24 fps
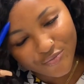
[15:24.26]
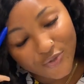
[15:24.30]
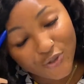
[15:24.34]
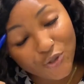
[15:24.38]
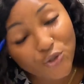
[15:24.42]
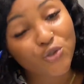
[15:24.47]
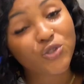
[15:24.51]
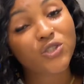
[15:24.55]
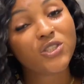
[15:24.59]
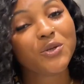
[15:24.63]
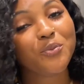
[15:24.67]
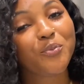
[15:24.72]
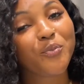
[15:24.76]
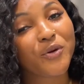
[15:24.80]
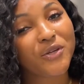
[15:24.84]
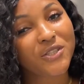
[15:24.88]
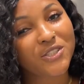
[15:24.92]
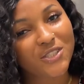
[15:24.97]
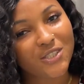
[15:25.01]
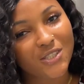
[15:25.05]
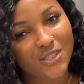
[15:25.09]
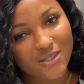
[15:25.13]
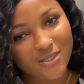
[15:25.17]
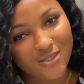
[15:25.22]
You need
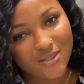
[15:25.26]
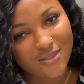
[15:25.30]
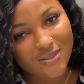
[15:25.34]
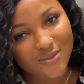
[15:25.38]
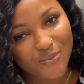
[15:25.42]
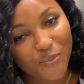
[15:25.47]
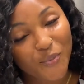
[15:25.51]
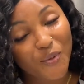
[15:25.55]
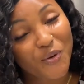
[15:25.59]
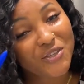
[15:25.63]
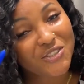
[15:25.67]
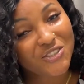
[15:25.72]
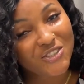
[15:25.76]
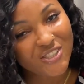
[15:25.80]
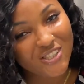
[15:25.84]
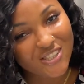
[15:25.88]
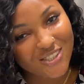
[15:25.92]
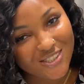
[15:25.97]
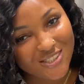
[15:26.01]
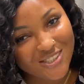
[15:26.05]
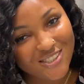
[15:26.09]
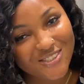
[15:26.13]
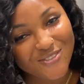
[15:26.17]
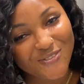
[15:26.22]
patience.
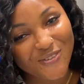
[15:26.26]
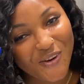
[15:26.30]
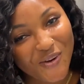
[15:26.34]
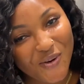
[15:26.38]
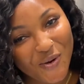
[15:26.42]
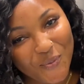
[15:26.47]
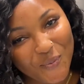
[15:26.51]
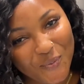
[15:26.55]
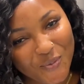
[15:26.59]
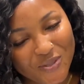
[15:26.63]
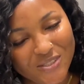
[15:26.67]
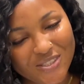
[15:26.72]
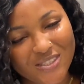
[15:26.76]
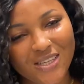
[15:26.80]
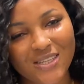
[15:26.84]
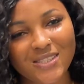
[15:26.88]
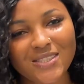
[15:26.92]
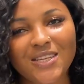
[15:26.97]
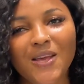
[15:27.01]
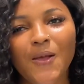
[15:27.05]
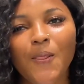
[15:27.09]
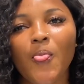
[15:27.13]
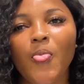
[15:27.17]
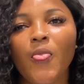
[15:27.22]
Patience is very important.
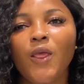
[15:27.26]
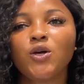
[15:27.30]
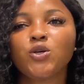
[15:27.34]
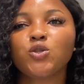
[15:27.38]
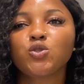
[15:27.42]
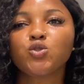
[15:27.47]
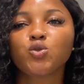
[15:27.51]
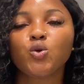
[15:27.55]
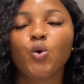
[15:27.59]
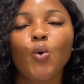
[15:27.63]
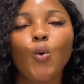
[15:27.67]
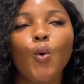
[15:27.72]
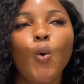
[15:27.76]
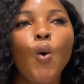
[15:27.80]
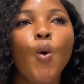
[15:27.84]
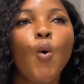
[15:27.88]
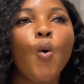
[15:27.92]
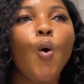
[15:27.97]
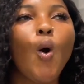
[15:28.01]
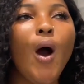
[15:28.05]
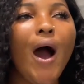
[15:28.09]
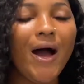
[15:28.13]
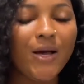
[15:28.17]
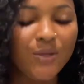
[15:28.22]
So,
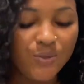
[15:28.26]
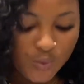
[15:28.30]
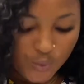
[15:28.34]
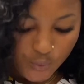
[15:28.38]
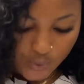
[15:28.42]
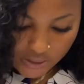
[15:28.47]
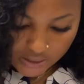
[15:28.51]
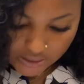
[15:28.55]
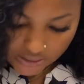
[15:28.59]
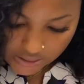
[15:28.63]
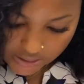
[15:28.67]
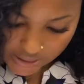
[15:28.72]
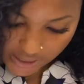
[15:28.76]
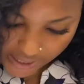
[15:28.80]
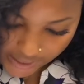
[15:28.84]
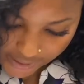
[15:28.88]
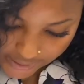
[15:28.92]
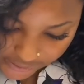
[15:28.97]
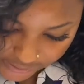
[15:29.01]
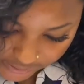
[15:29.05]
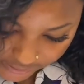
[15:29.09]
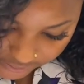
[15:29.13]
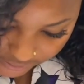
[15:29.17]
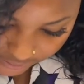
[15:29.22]
as we were
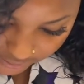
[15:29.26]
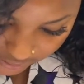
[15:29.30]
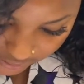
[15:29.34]
saying,